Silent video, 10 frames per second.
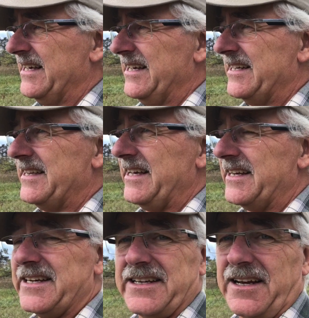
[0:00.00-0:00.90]

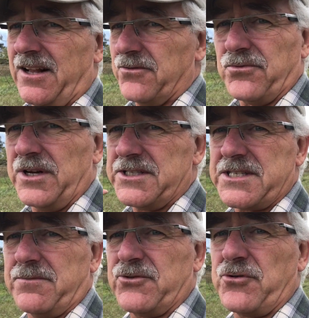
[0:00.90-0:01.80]
then I'll run
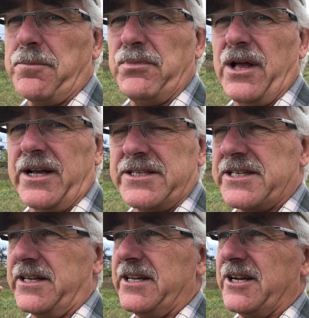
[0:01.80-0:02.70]
some drip lines
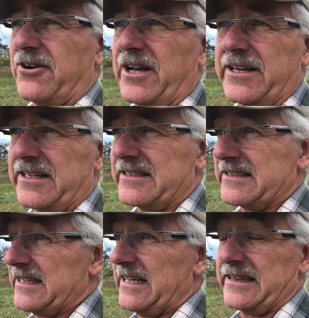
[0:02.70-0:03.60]
in here and
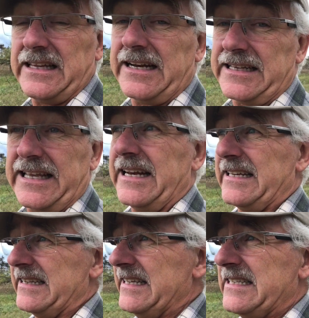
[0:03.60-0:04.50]
then let it get at
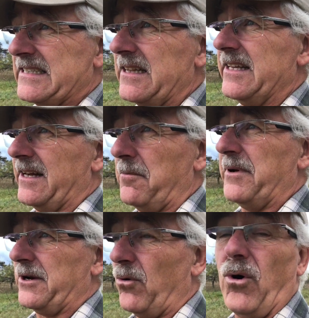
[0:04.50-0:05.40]
least a little
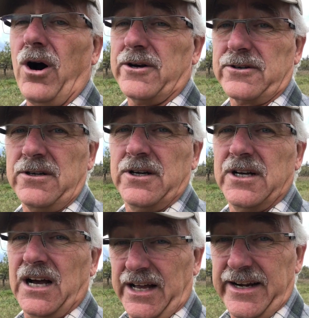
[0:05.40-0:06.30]
bit of water,
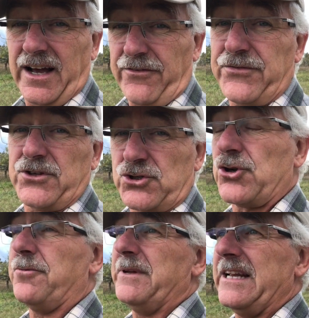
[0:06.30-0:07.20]
enough to
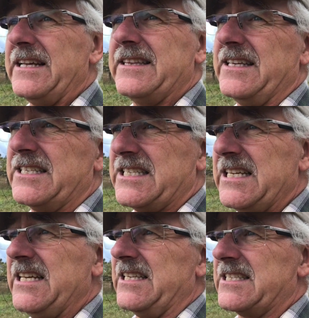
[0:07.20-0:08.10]
germinate these
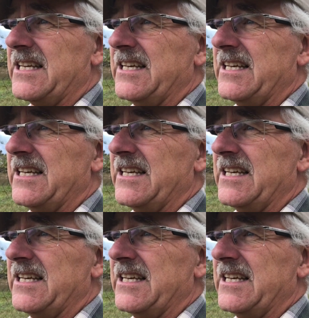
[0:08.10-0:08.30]
seeds.